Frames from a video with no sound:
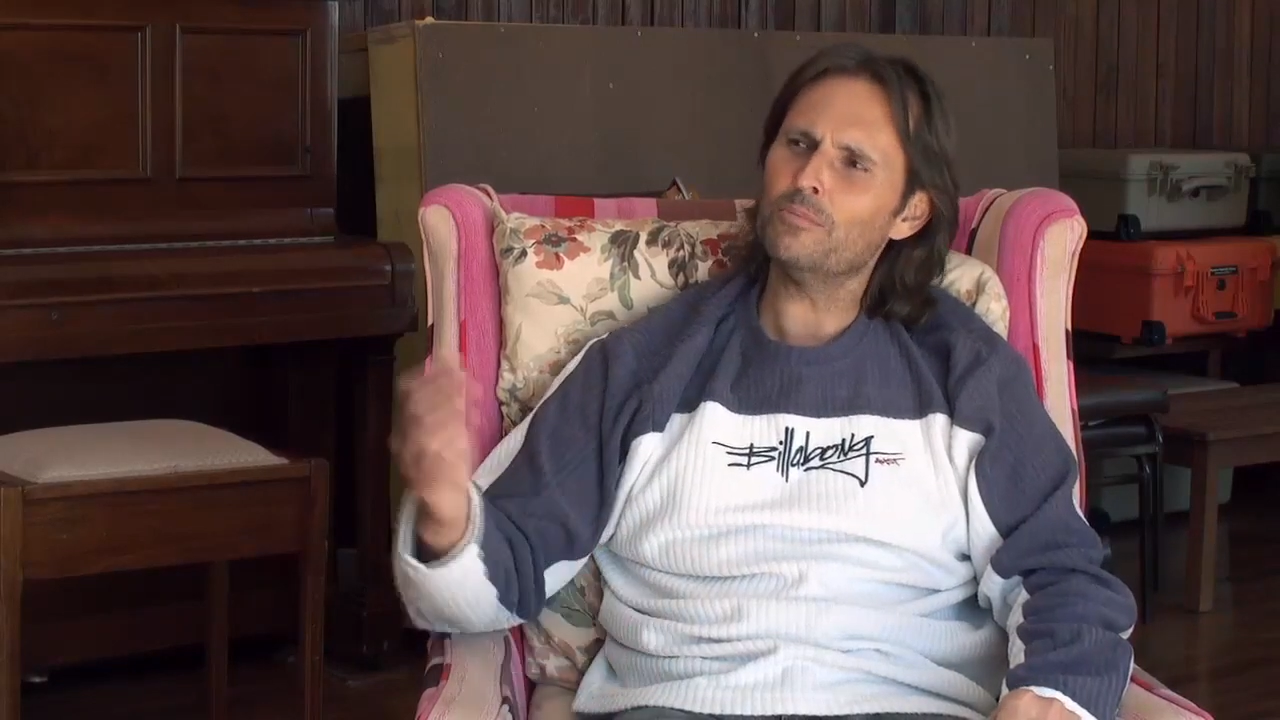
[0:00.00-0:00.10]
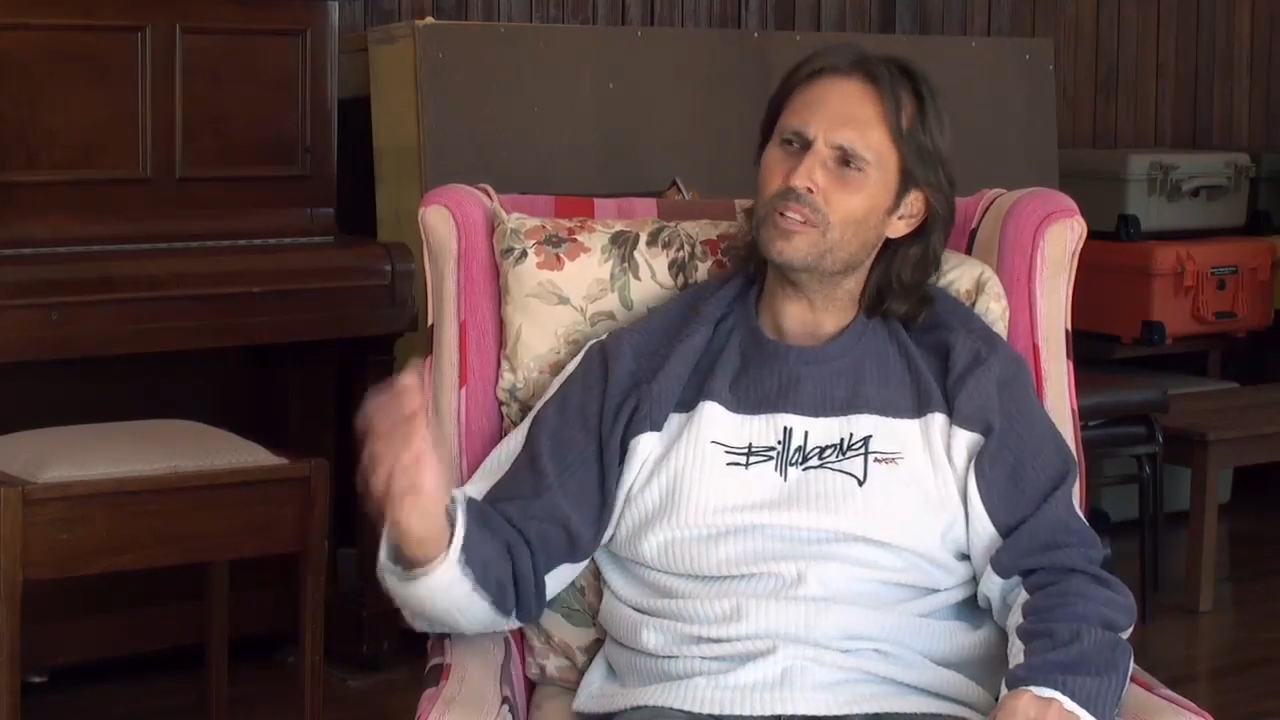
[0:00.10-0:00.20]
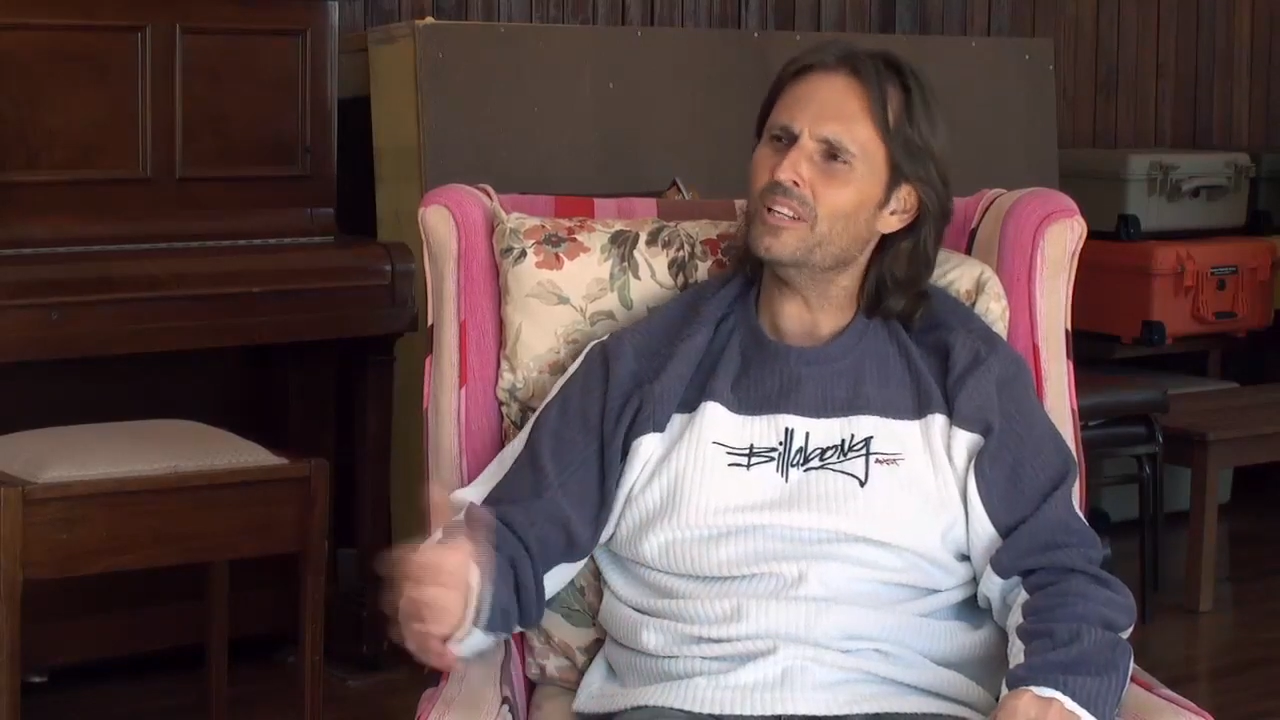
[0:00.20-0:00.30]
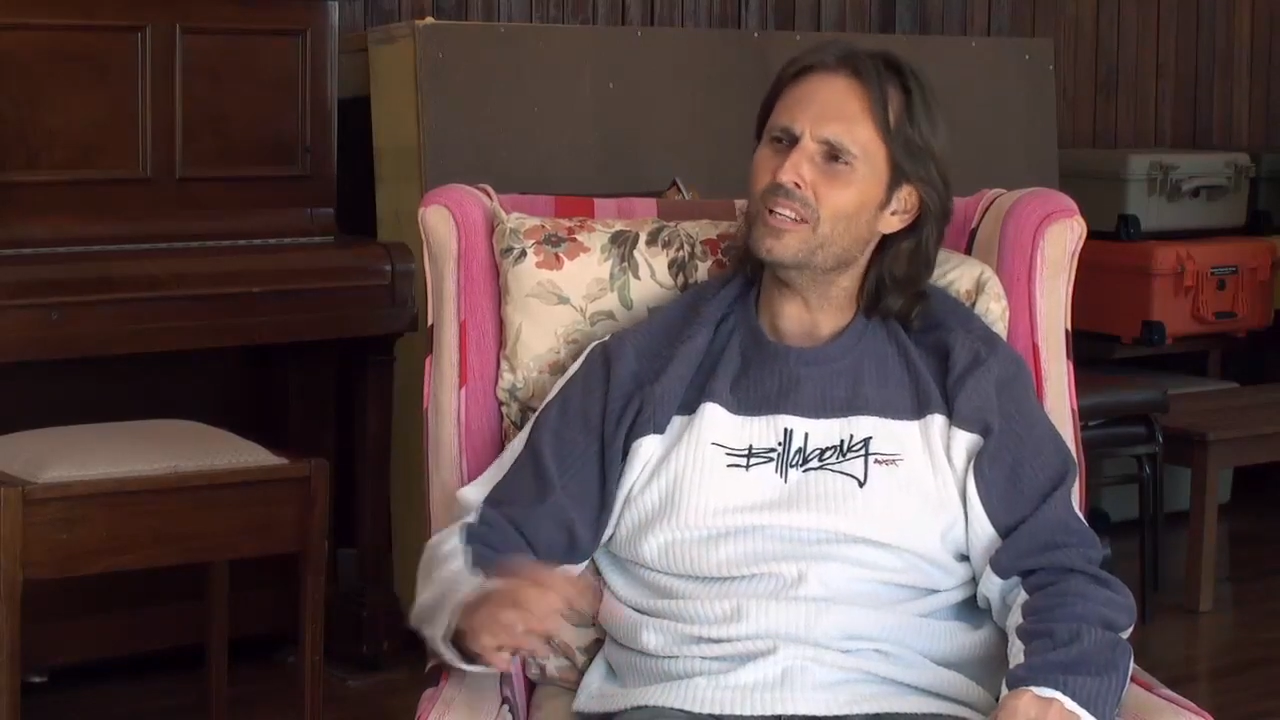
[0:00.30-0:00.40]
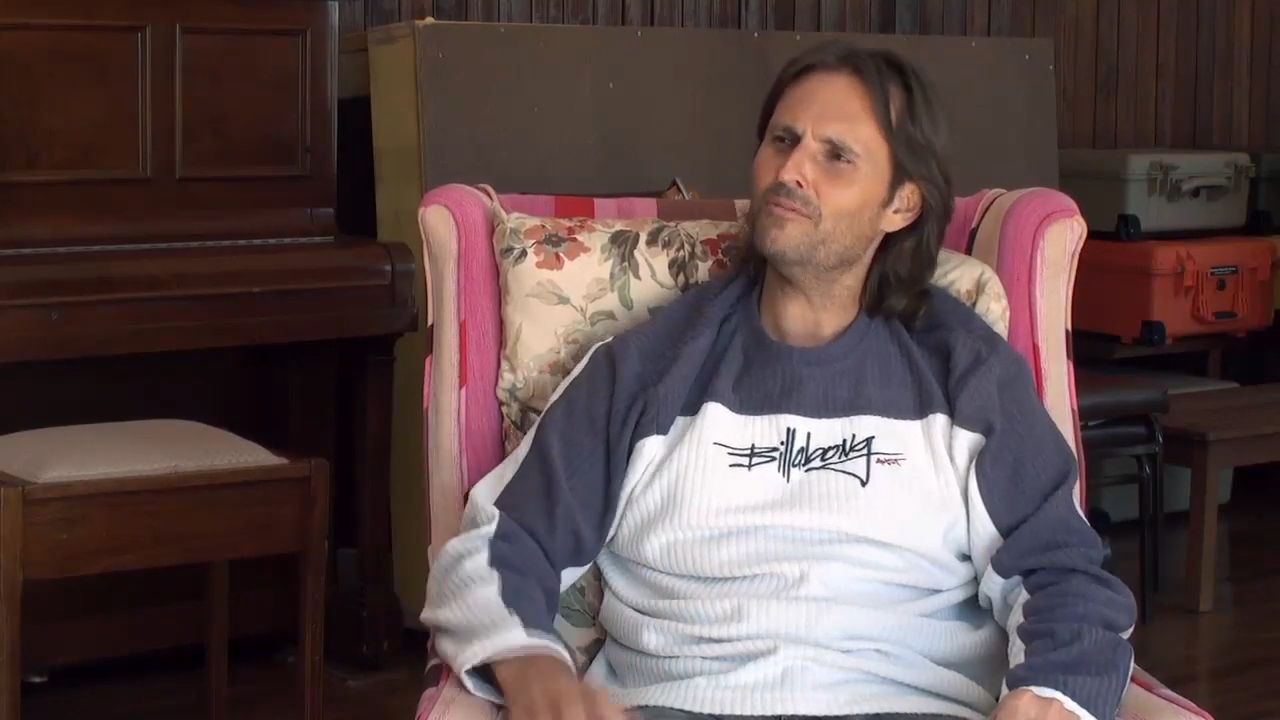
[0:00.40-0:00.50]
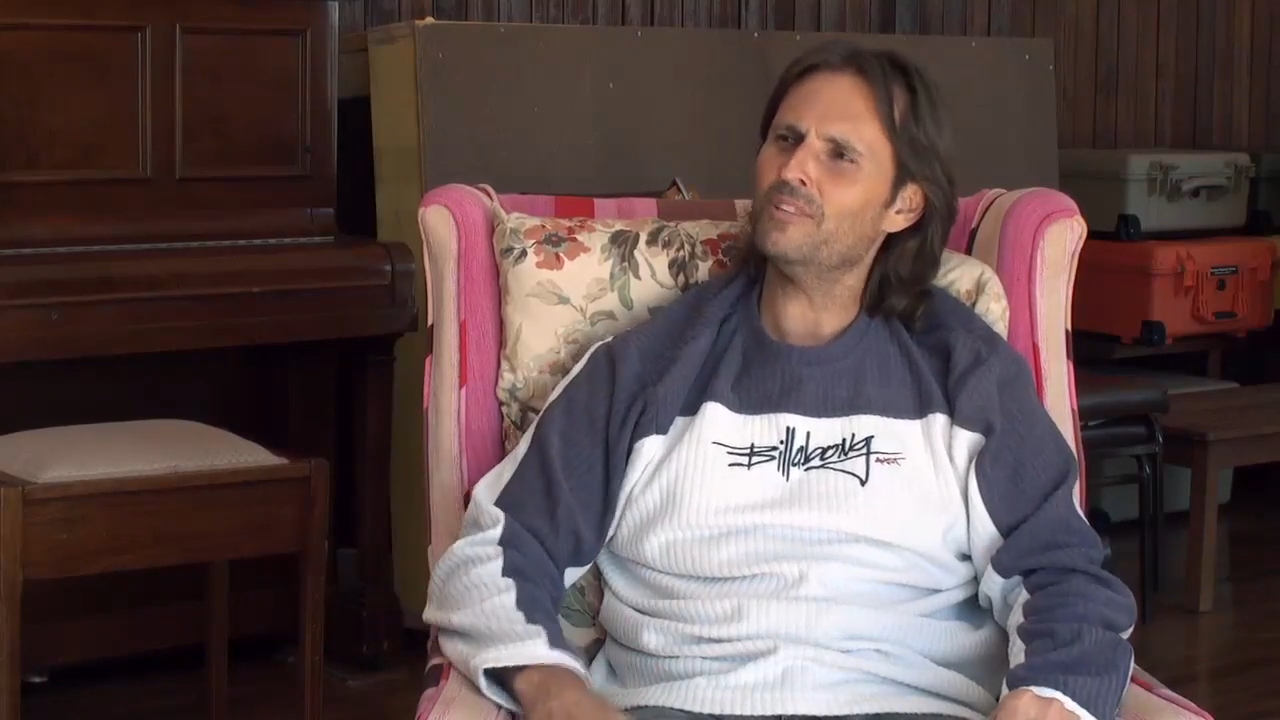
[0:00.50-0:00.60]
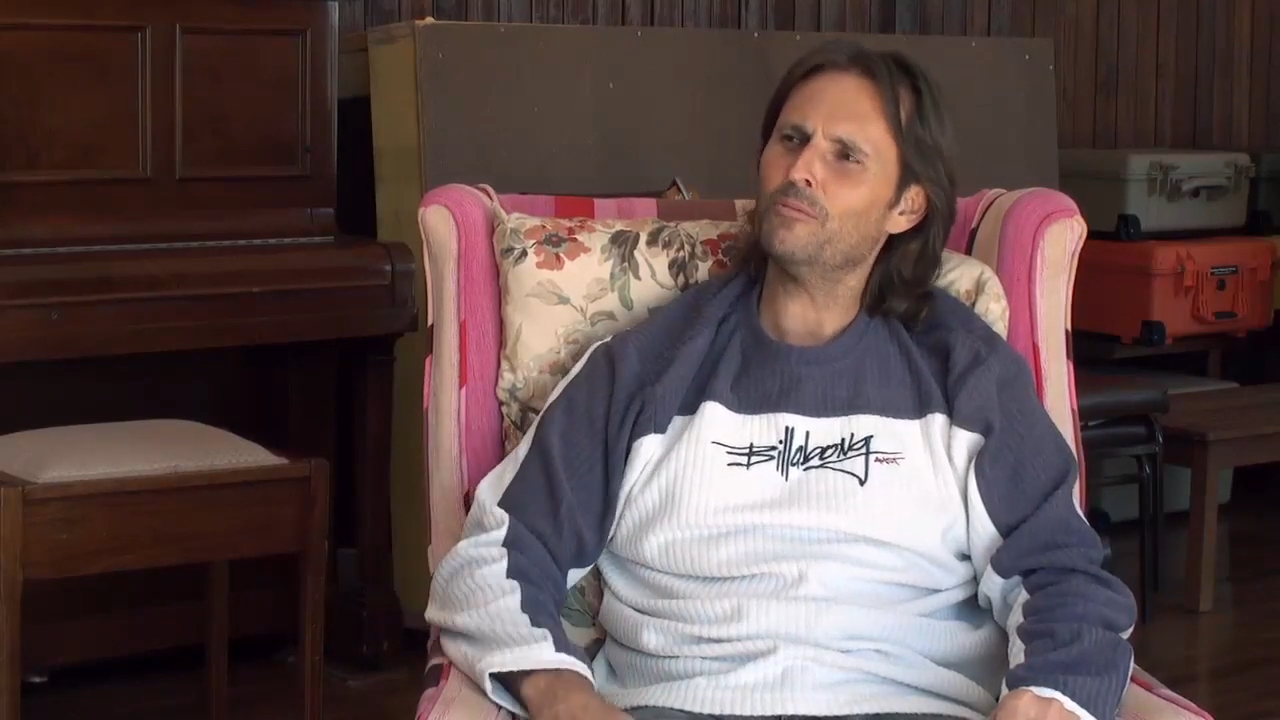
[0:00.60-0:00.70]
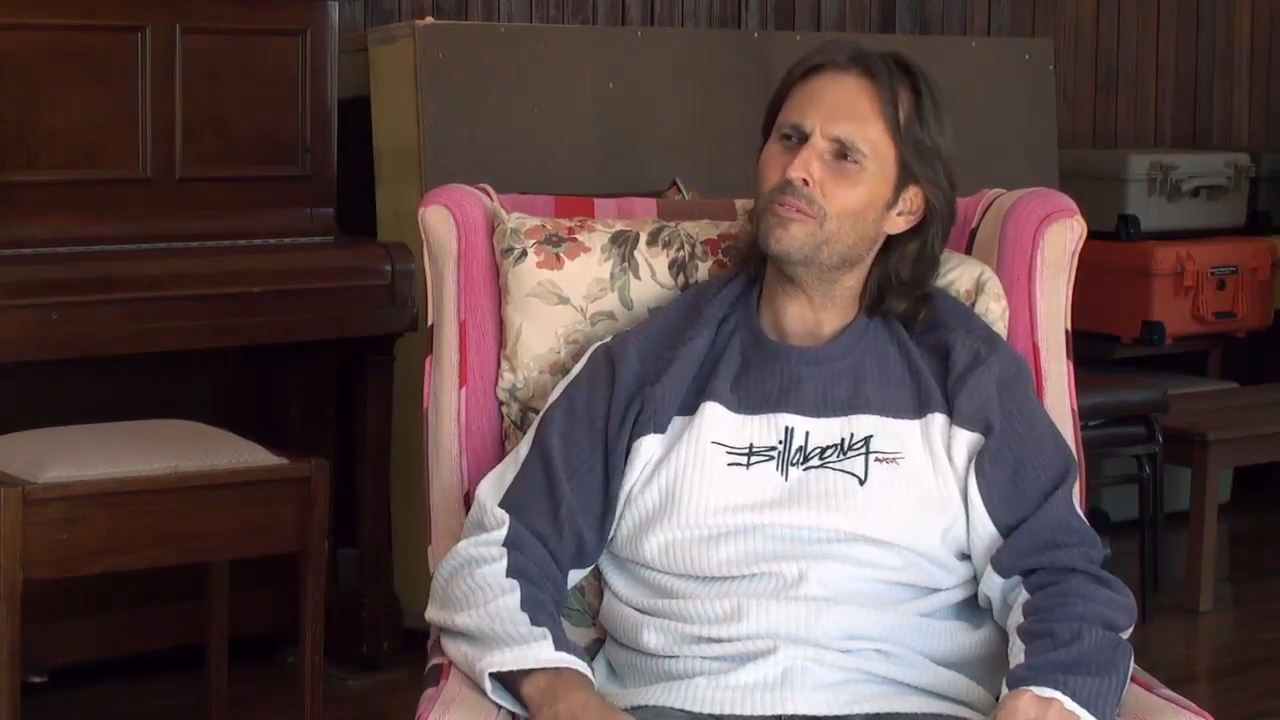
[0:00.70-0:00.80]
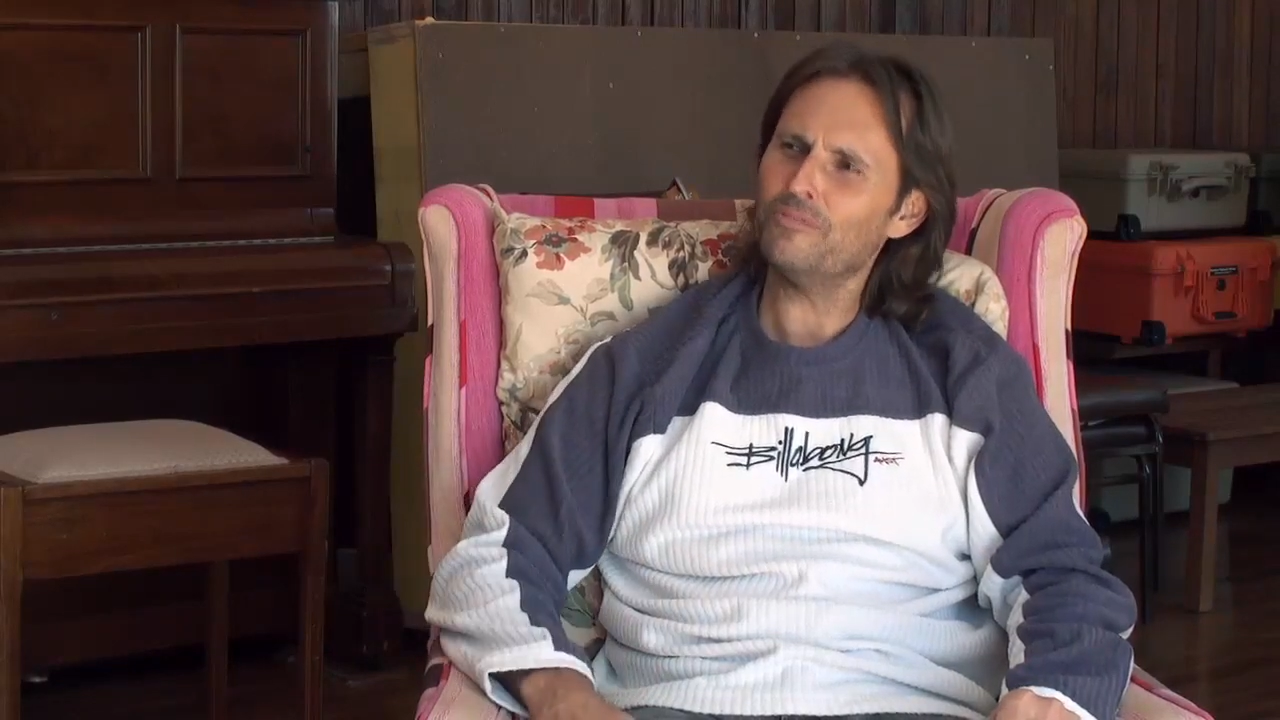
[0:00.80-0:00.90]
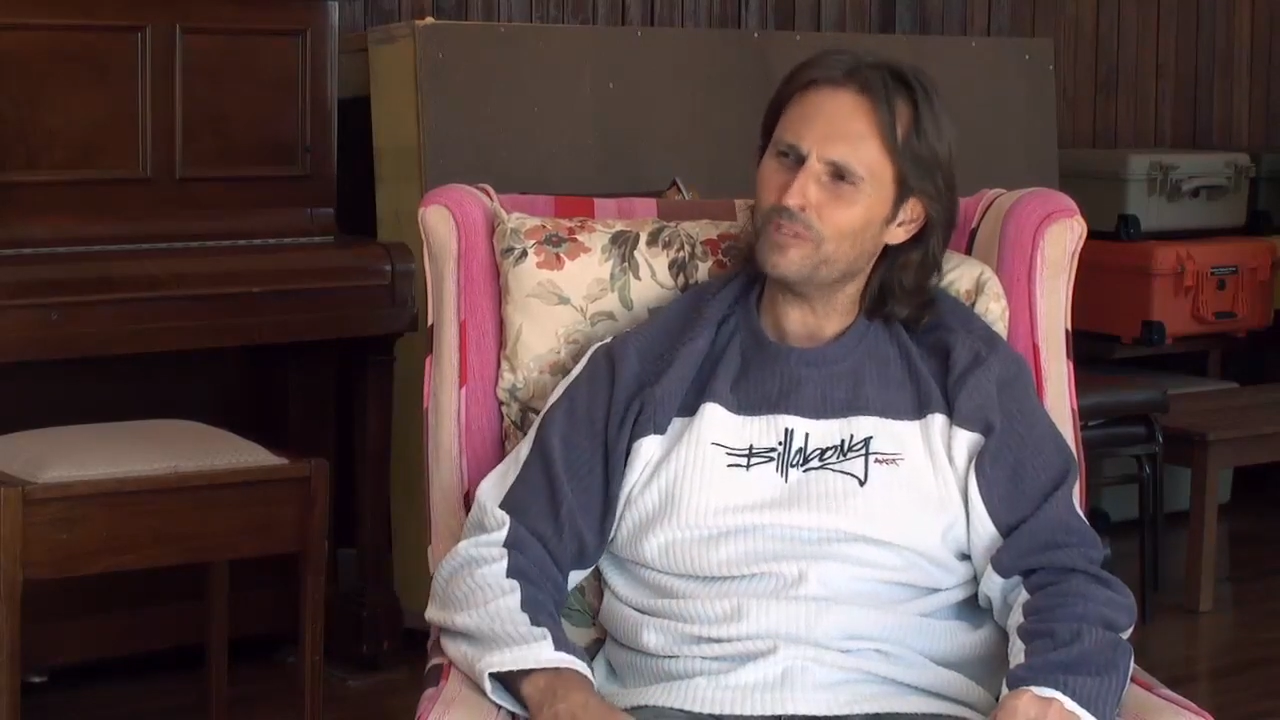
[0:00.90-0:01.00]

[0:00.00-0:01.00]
believe that we've